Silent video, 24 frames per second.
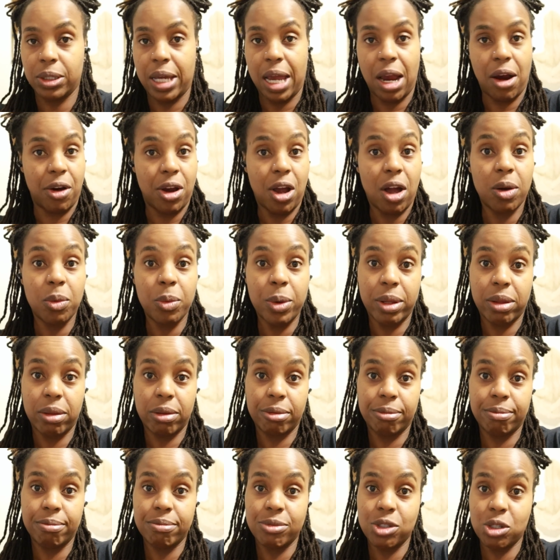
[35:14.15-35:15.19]
carry on
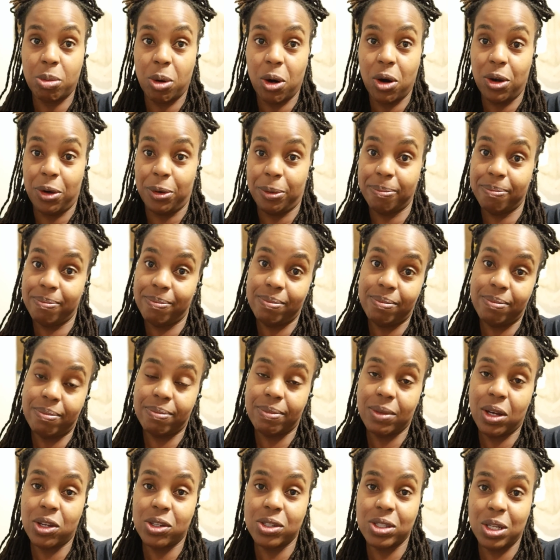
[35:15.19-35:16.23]
with tomorrow.
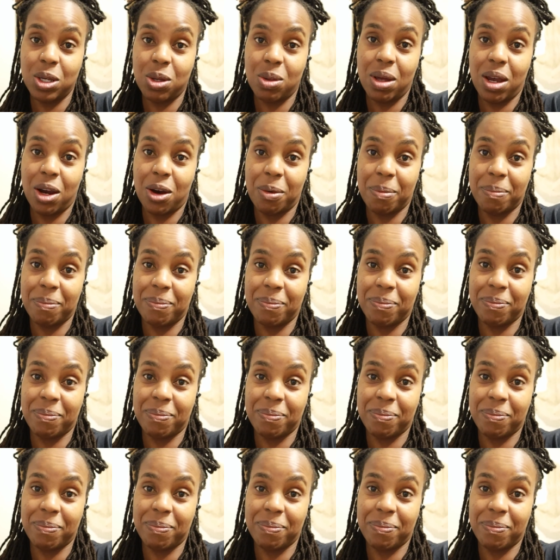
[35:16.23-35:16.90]
I'll see you there.